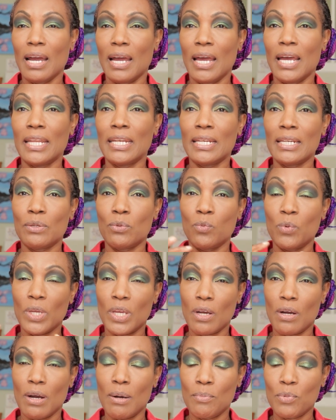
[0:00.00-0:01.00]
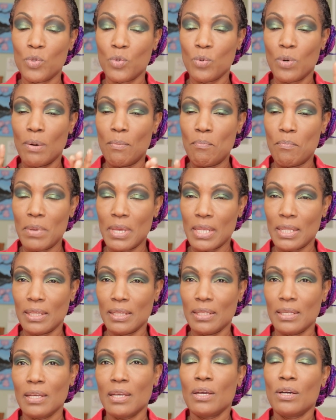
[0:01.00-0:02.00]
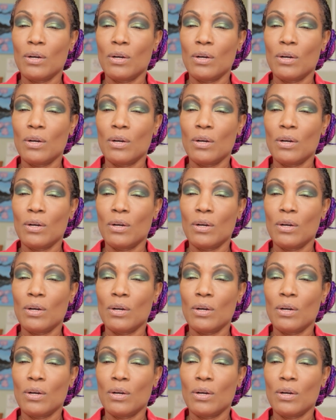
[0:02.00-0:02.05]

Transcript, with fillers: And we come to a middle.